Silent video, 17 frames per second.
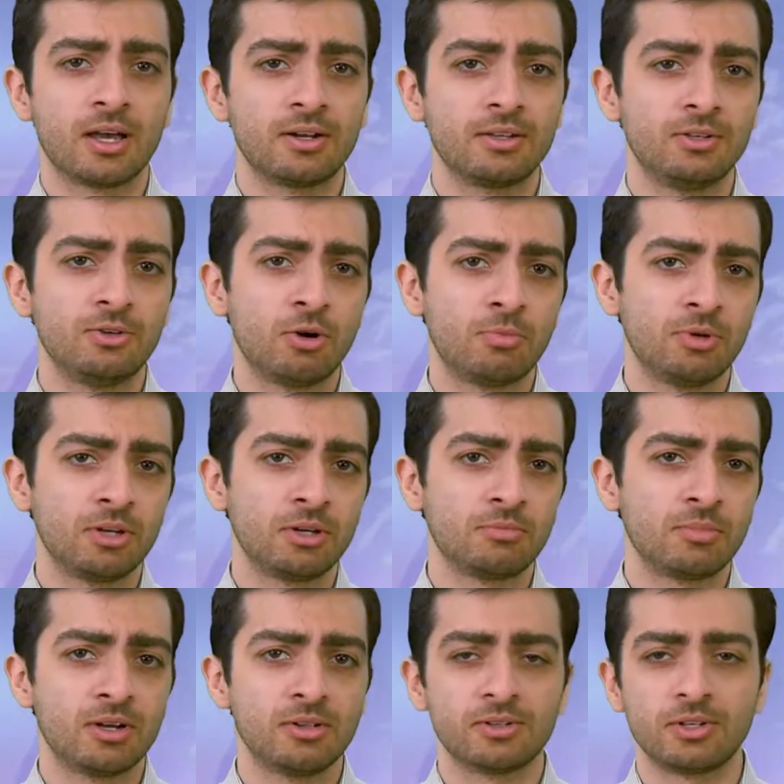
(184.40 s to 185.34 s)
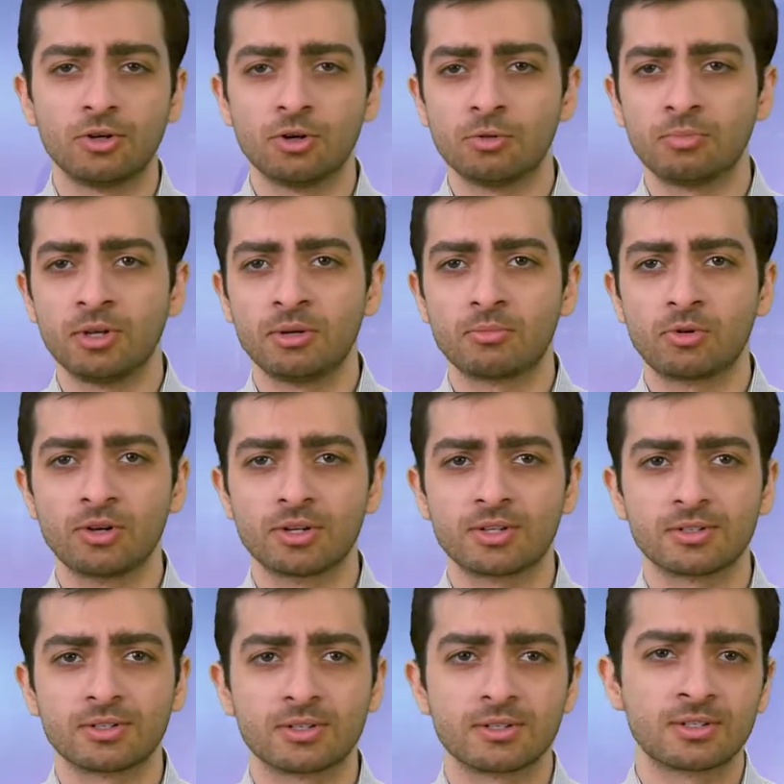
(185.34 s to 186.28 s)
of the opening bell in the European
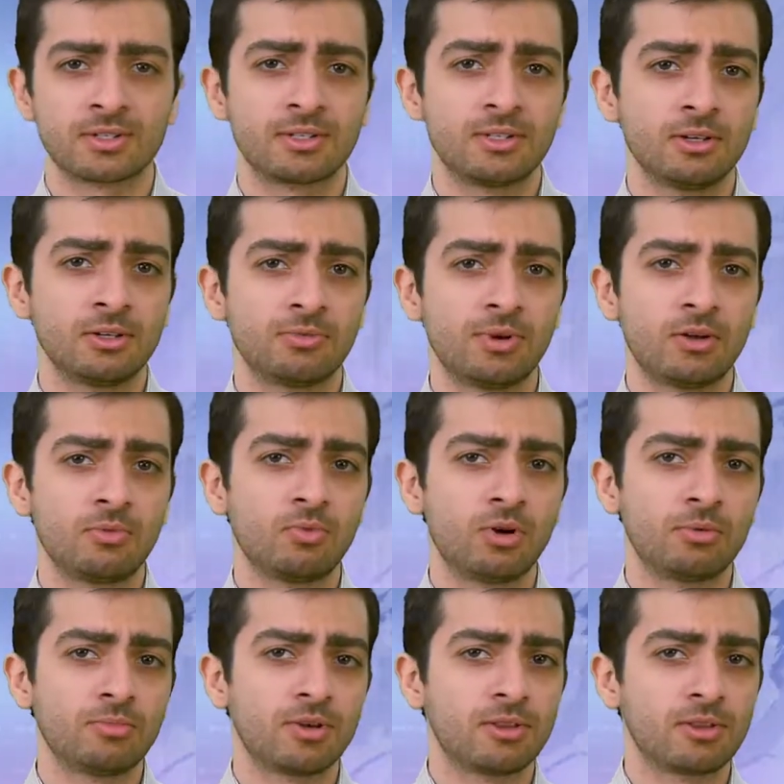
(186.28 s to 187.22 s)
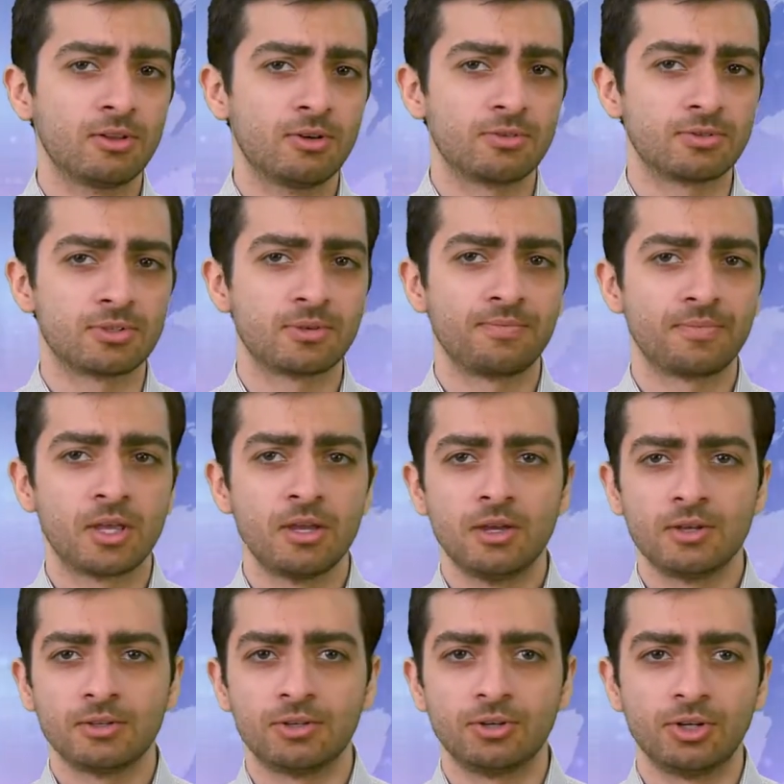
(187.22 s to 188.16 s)
markets, still around one-month lows.
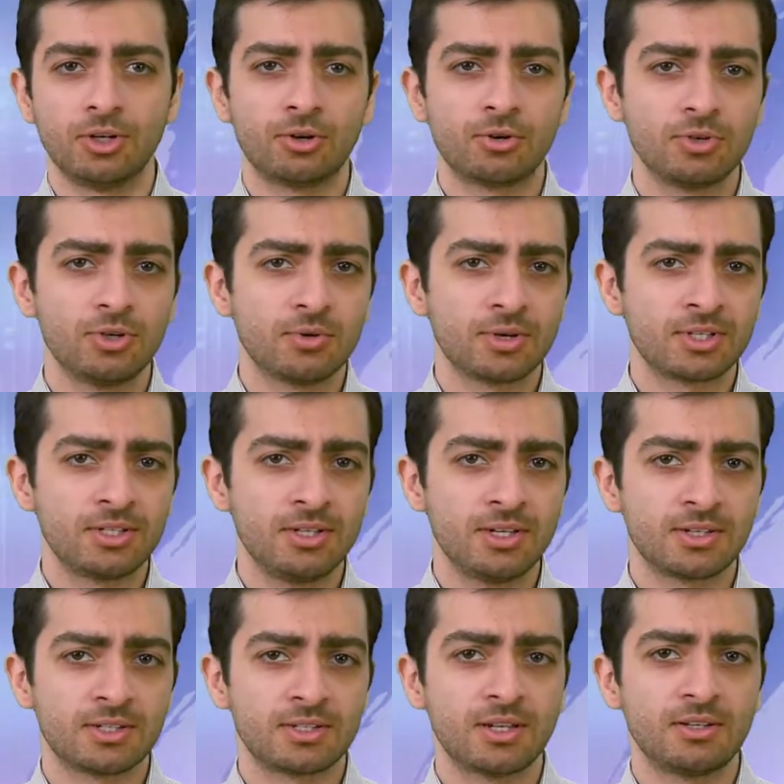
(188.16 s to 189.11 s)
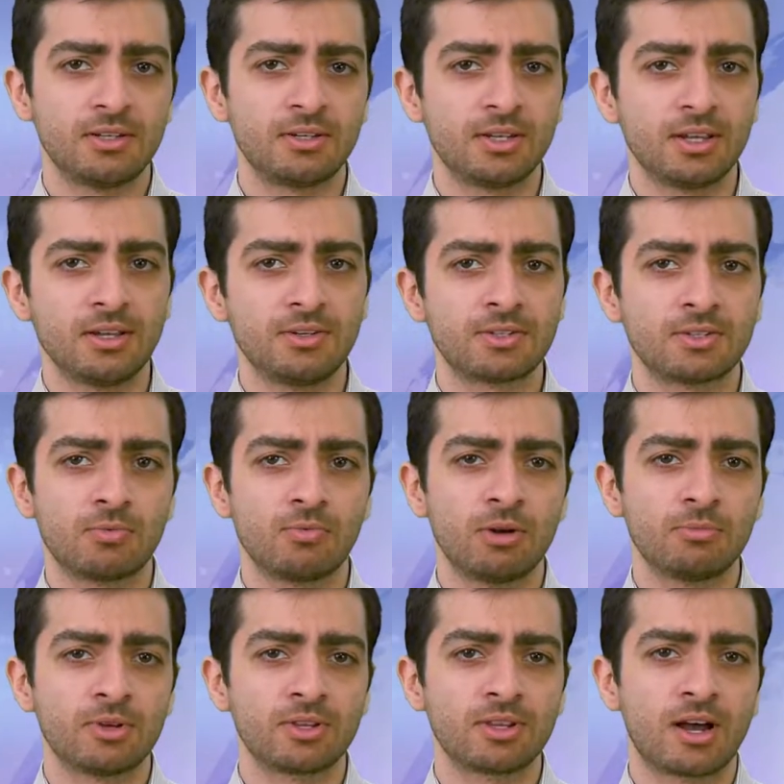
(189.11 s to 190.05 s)
The Euro-USD extended gains to
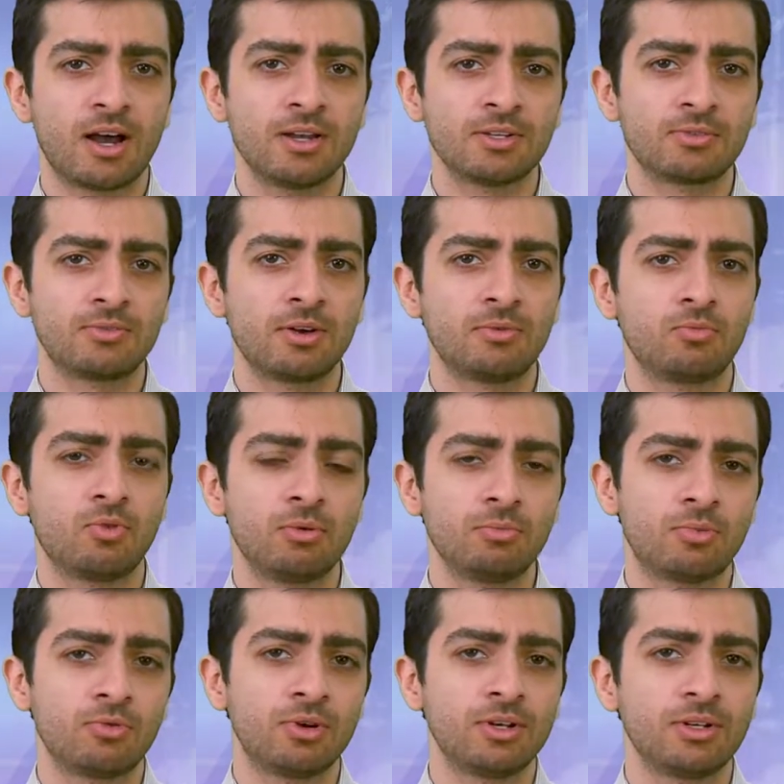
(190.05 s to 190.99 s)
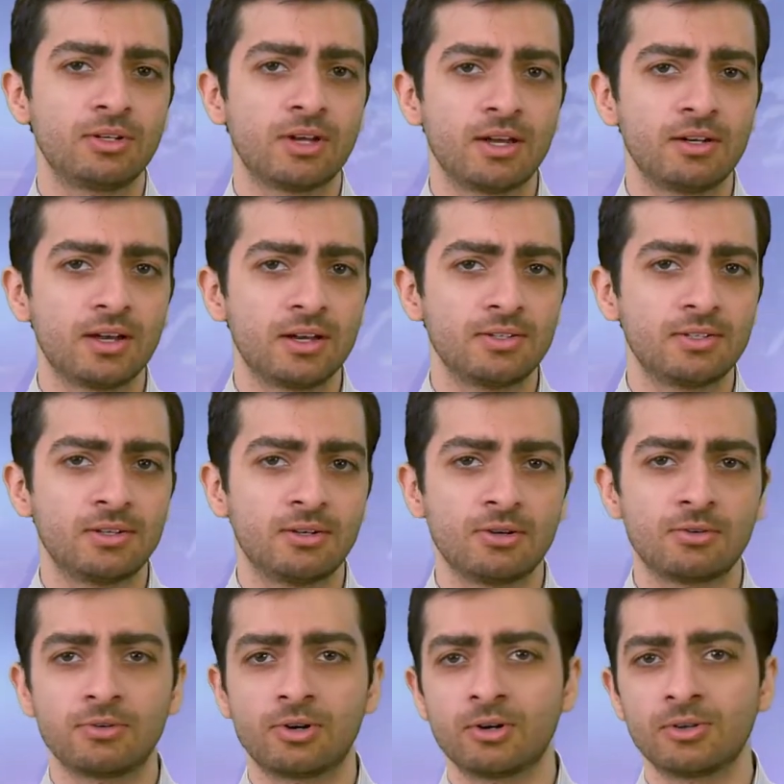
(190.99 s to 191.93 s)
one-month highs around
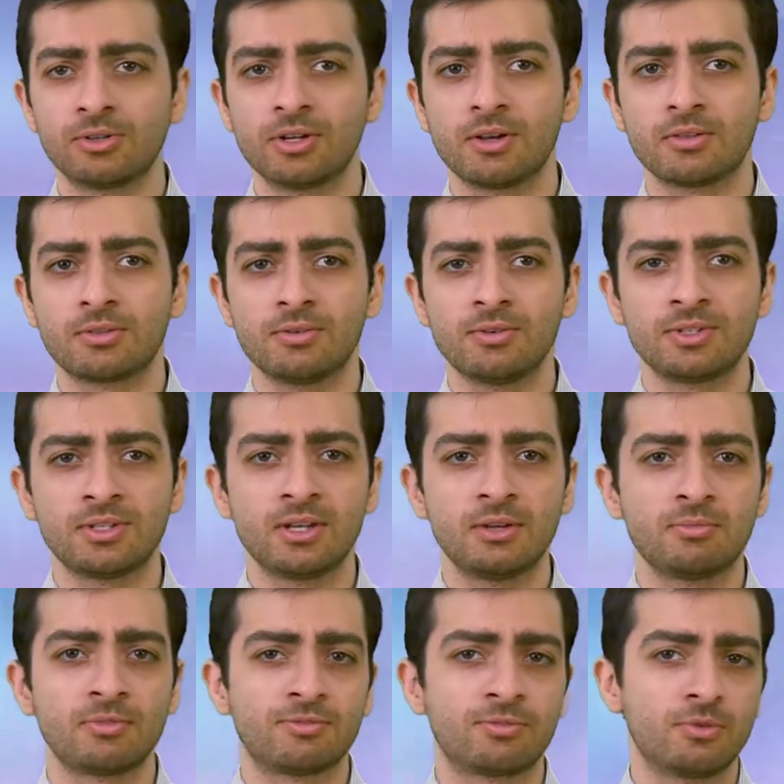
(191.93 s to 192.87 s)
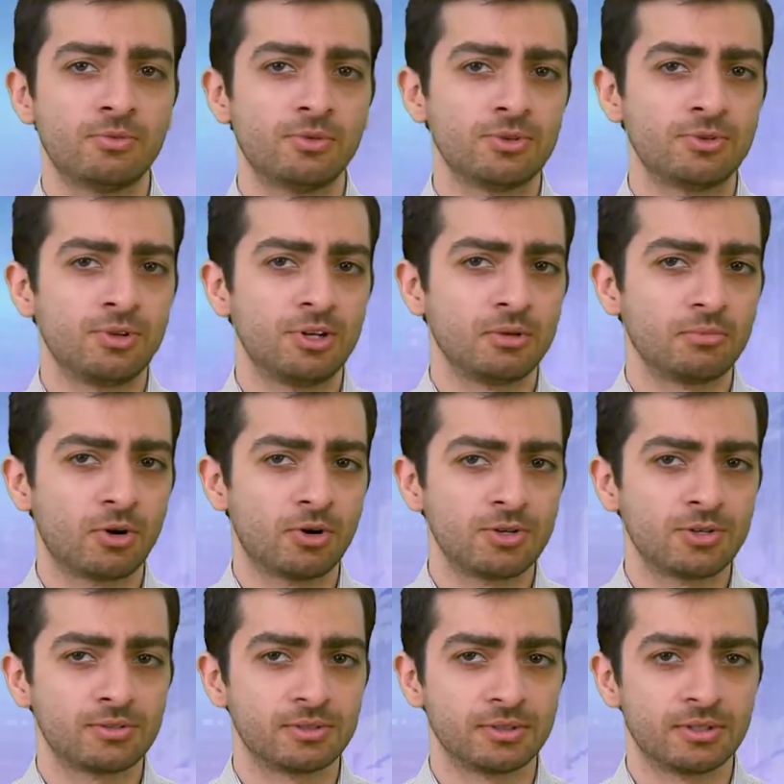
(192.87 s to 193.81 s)
1.990 early on Thursday before retreating
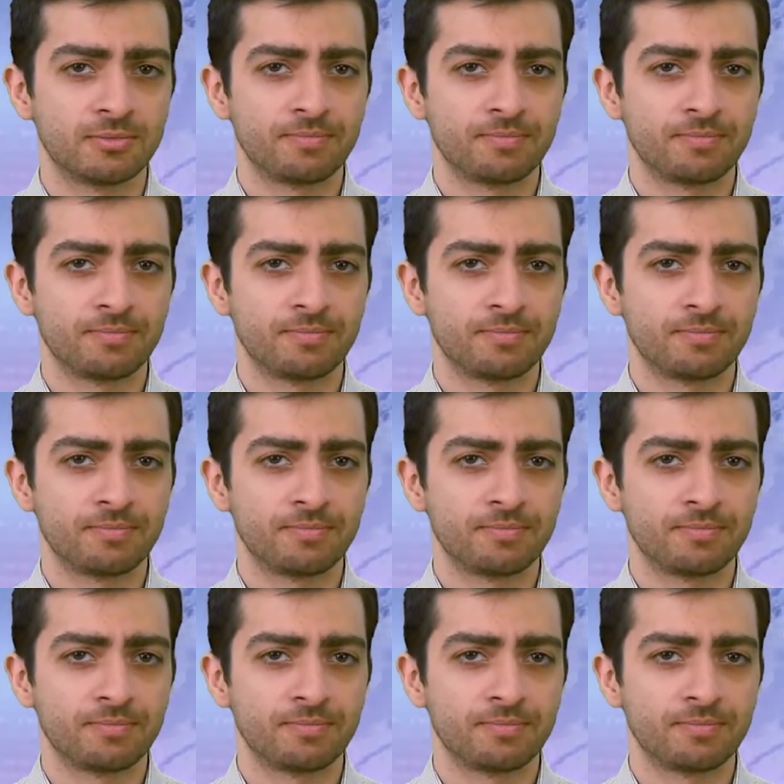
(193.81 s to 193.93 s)
marginally.